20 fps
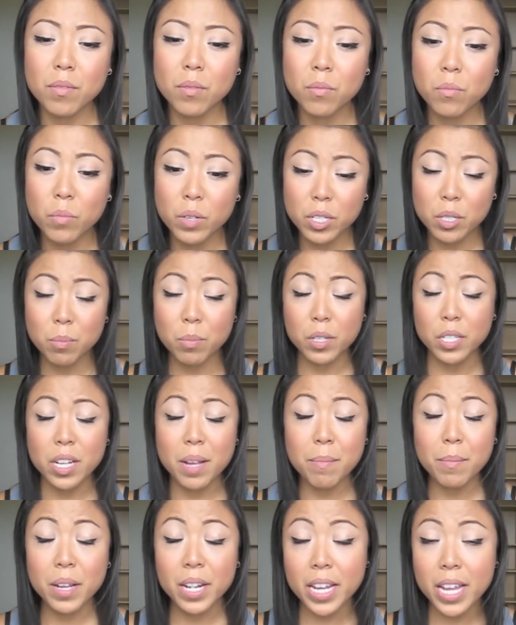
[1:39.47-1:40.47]
which brush
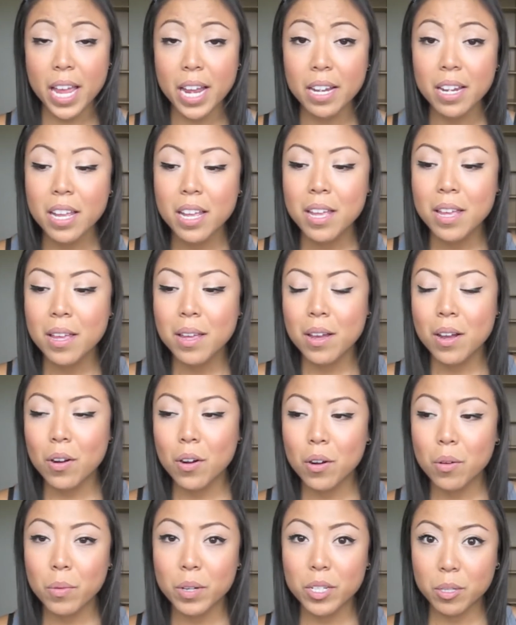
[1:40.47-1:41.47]
I'm gonna get,
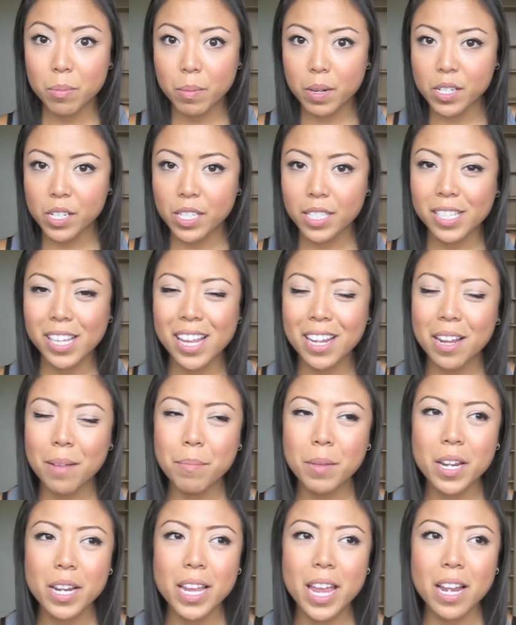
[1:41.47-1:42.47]
or which brush set
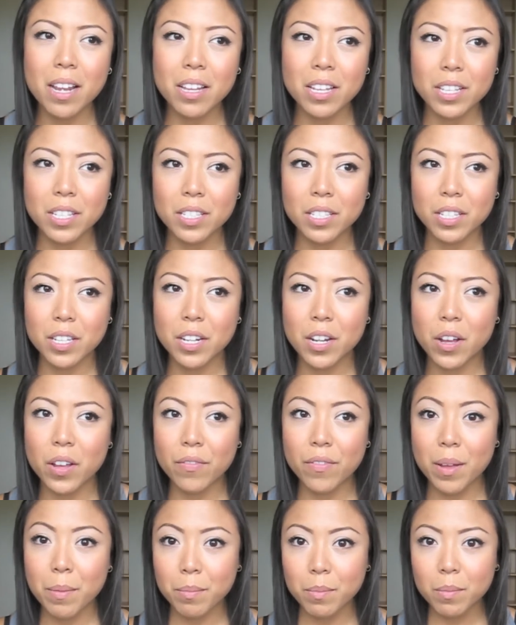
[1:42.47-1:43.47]
I'm gonna get, because
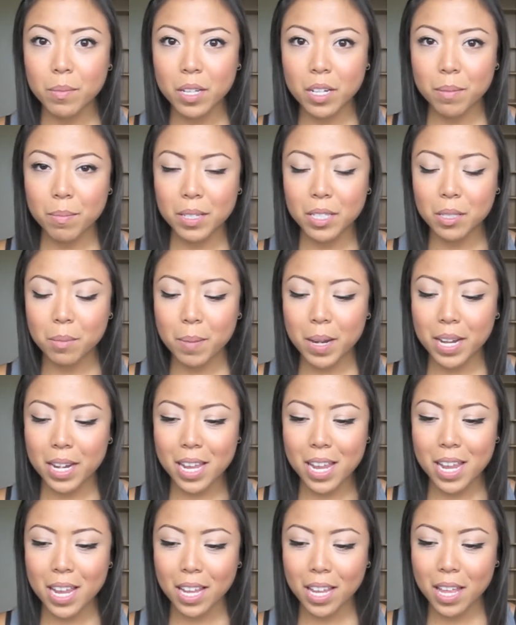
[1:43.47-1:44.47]
if I'm gonna be
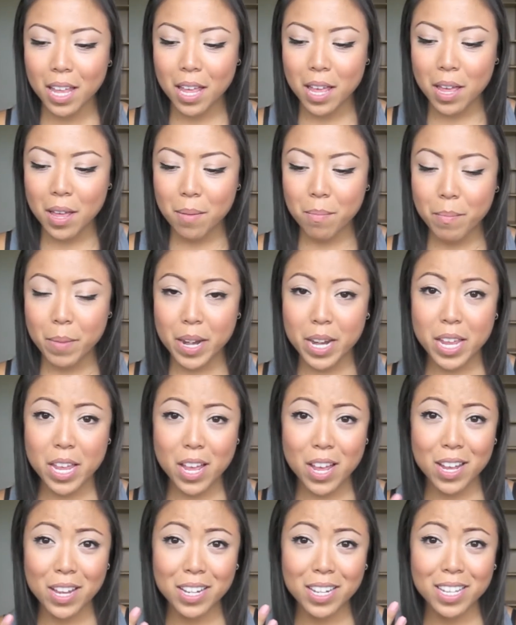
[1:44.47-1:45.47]
spending money
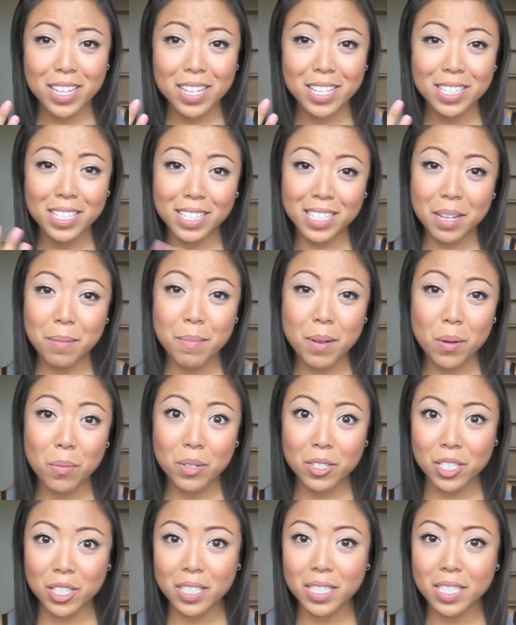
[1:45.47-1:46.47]
on Sigma,
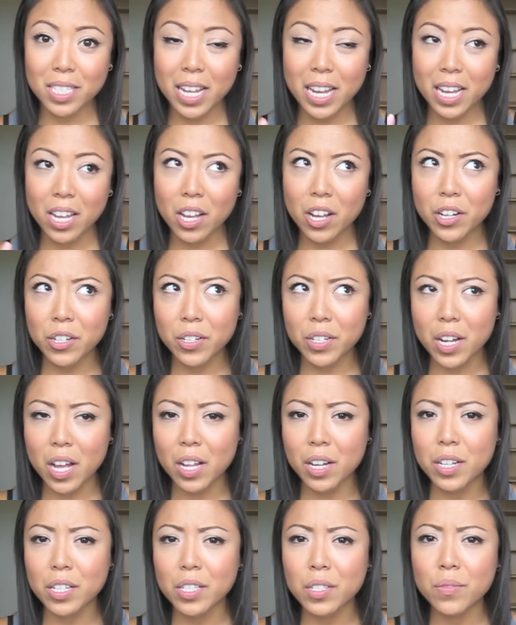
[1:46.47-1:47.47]
which is
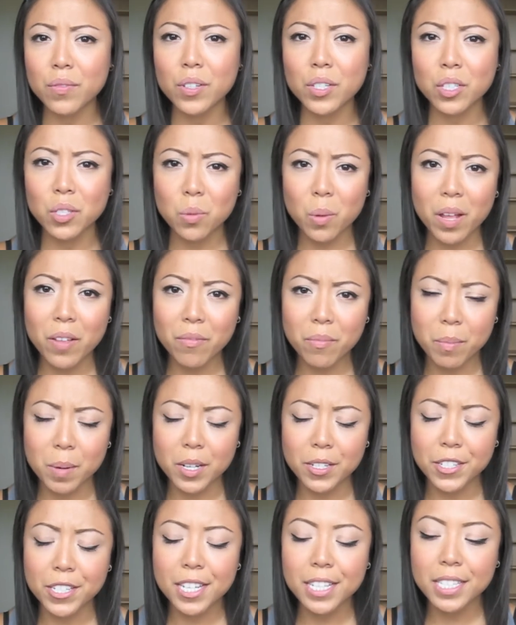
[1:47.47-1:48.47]
$100 for 12
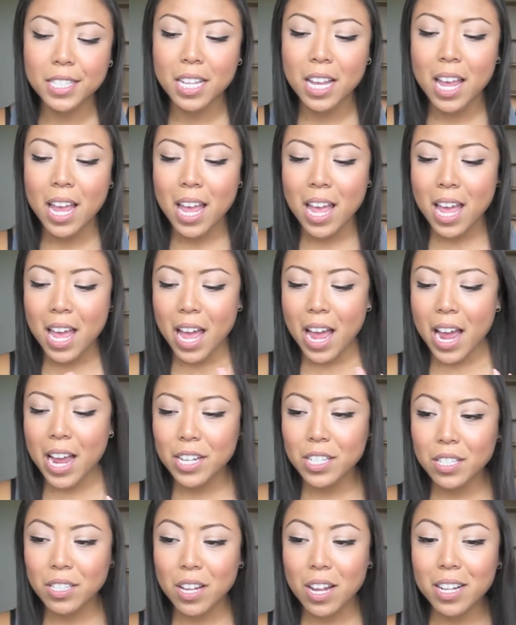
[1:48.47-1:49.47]
brushes,
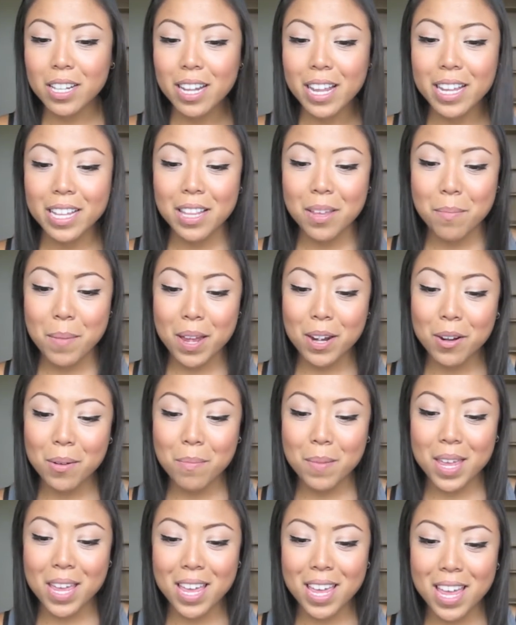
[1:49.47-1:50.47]
I just thought they
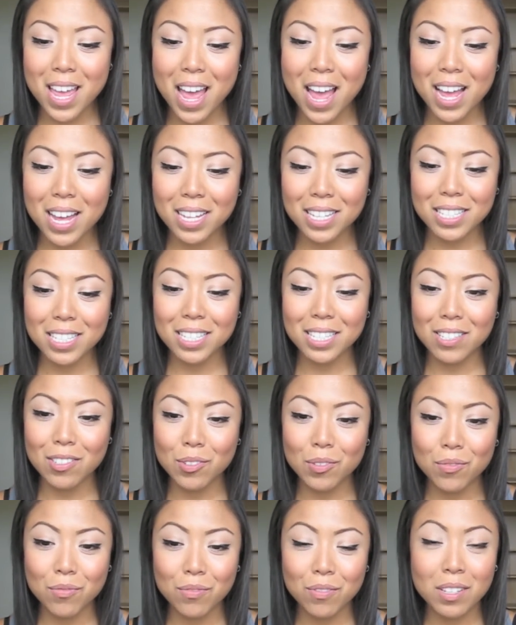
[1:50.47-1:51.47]
better be
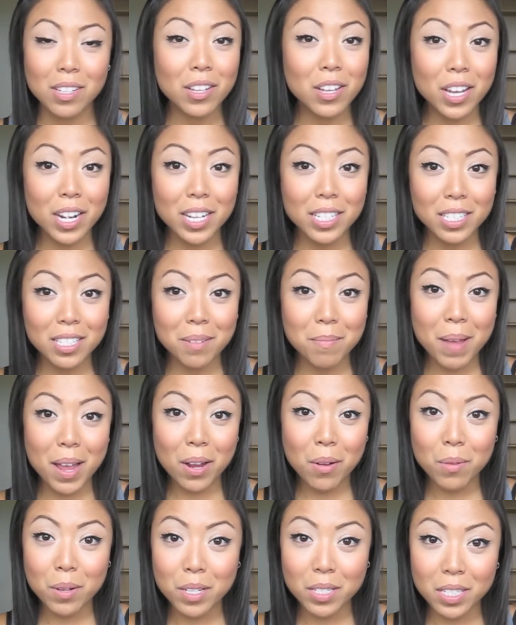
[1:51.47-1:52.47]
as good as the
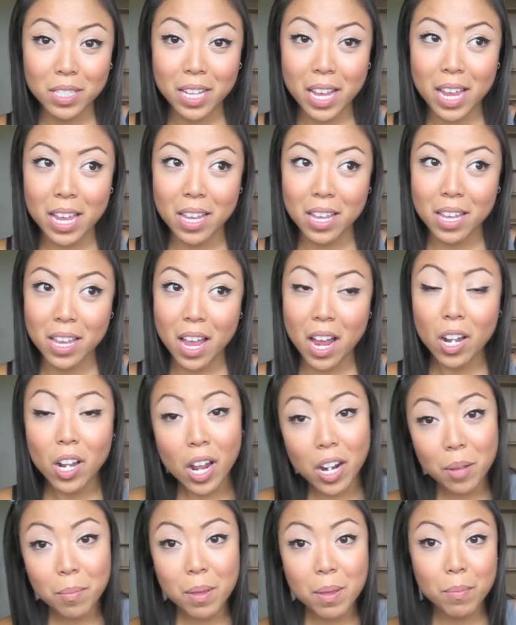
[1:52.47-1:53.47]
MAC ones a
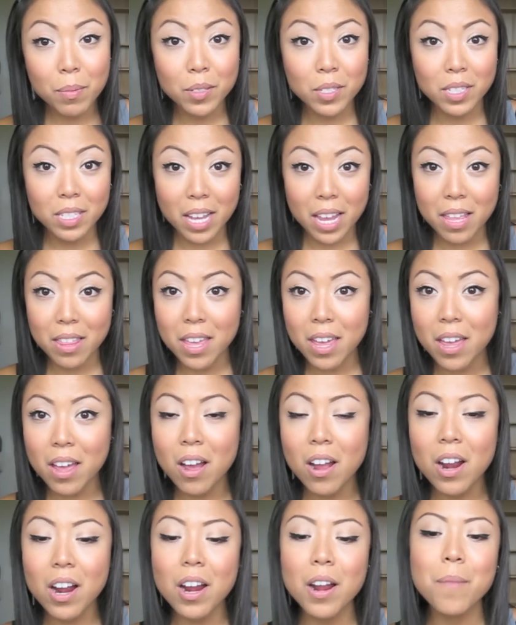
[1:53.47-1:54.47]
lot of people say they
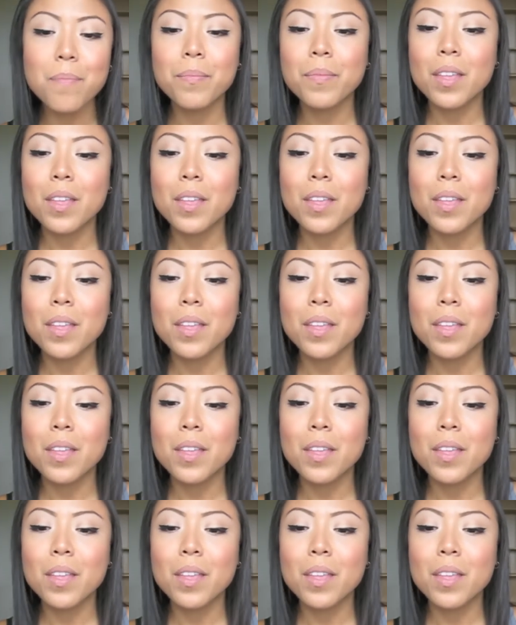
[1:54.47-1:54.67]
are,